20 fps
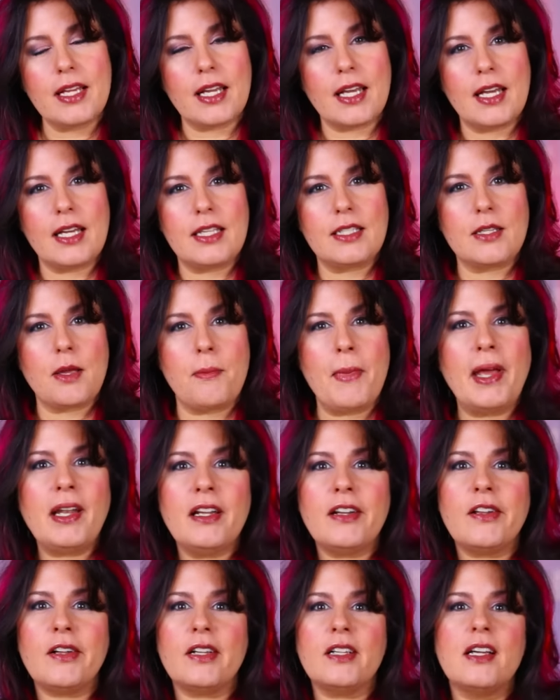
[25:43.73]
Because
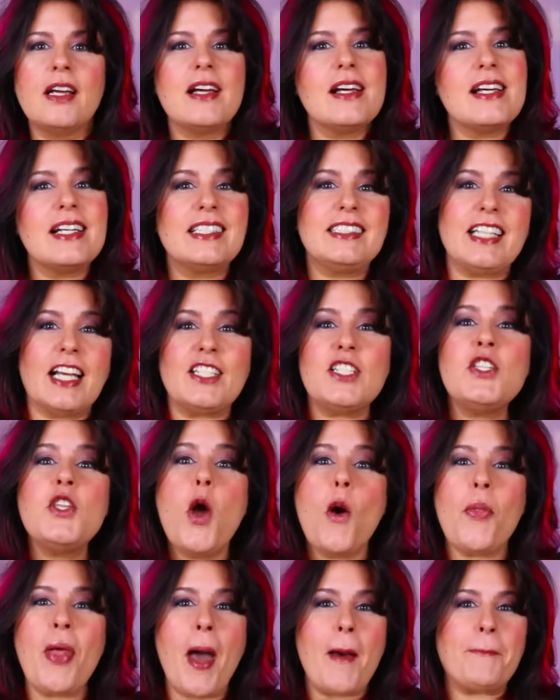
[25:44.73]
Amenadiel doesn't
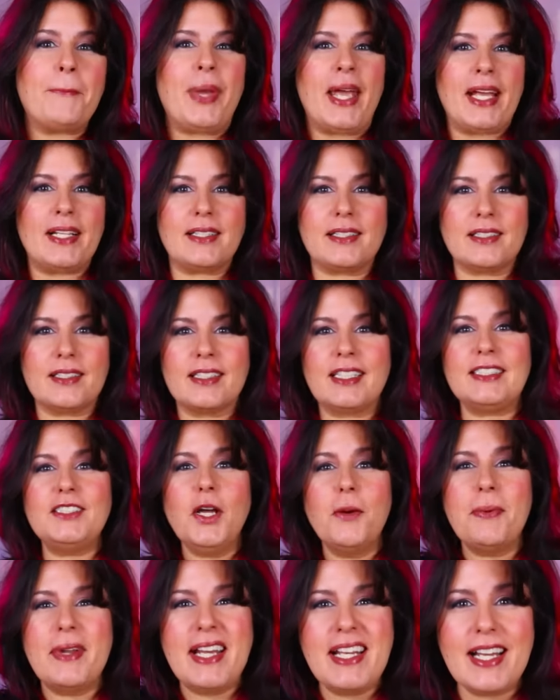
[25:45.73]
know that bit. Because
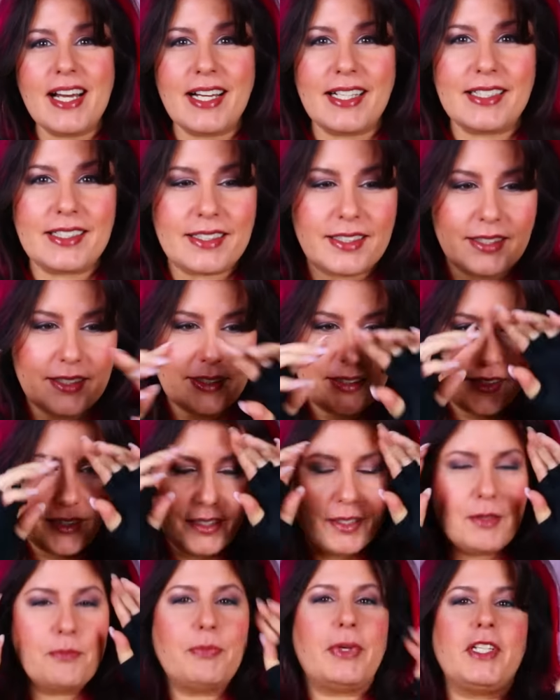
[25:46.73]
nobody does.
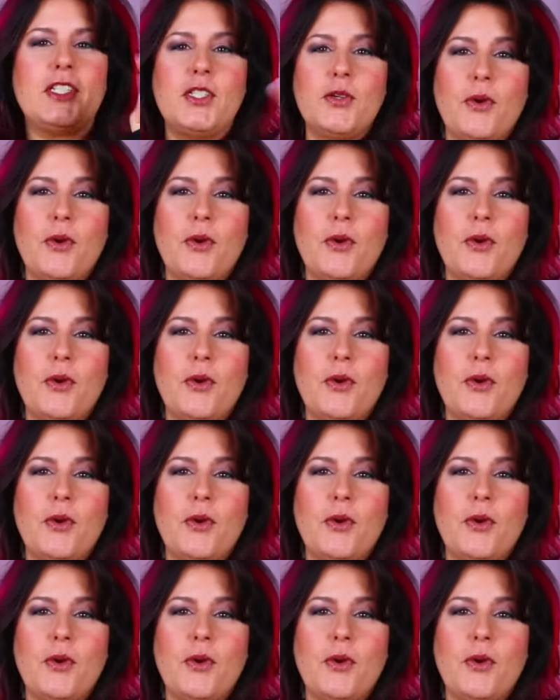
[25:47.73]
But